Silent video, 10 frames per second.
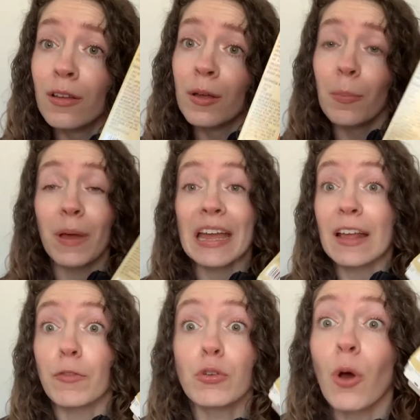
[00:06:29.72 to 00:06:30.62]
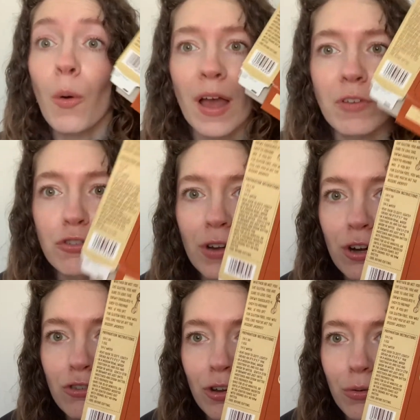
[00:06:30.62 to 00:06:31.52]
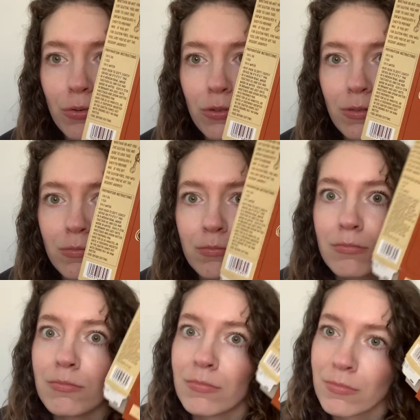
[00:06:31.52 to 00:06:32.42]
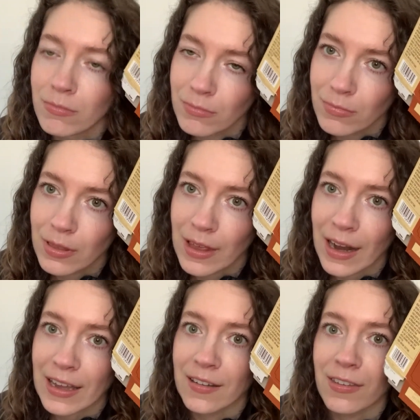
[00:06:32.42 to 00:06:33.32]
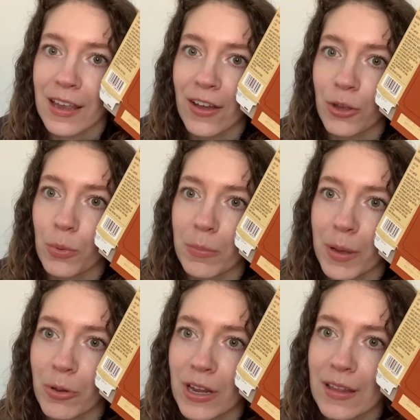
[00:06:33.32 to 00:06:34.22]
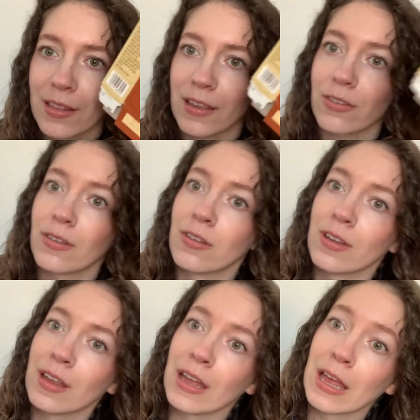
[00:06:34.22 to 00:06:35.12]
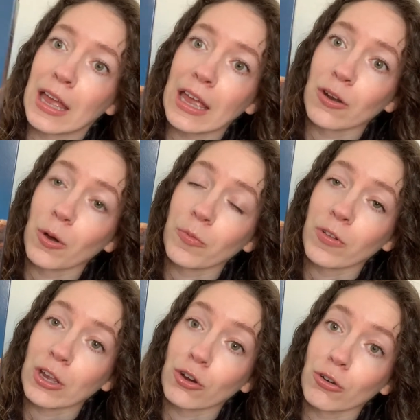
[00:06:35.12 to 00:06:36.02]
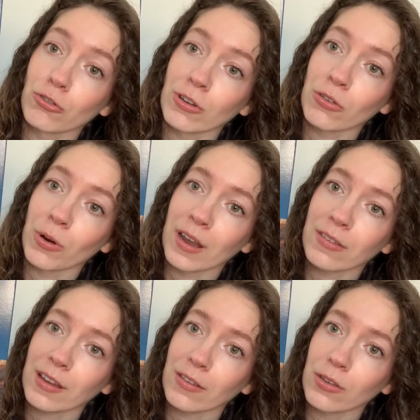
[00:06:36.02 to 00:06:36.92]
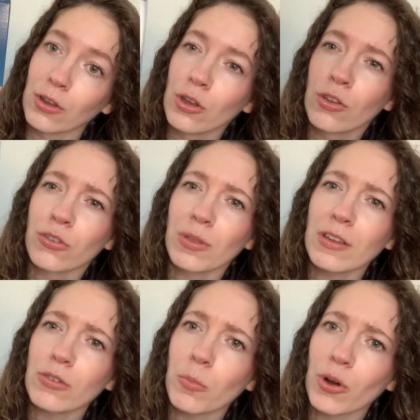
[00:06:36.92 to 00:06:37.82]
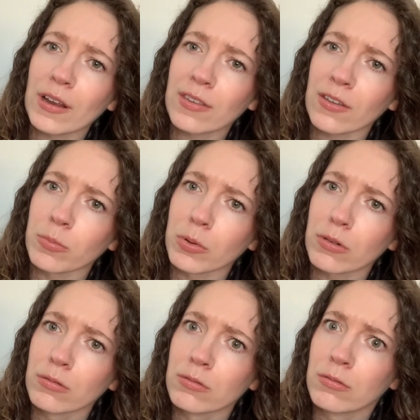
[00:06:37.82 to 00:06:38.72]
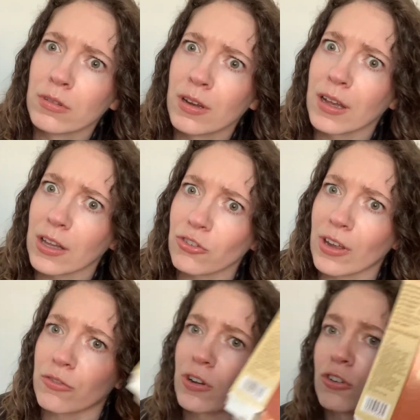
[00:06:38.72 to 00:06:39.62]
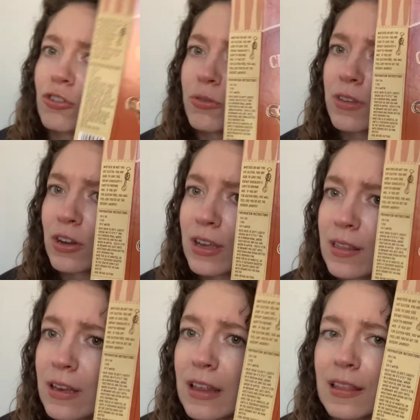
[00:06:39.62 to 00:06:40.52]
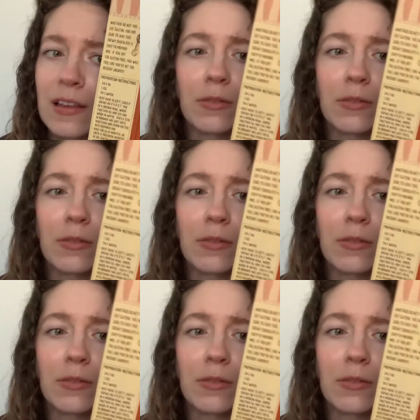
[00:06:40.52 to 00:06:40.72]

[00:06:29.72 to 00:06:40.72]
But if you don't have a Trader Joe's, then I can see how you wouldn't be able to get these. And hopefully your grocery store has these. So these are more accessible. Unless you have Trader Joe's, then you can get these.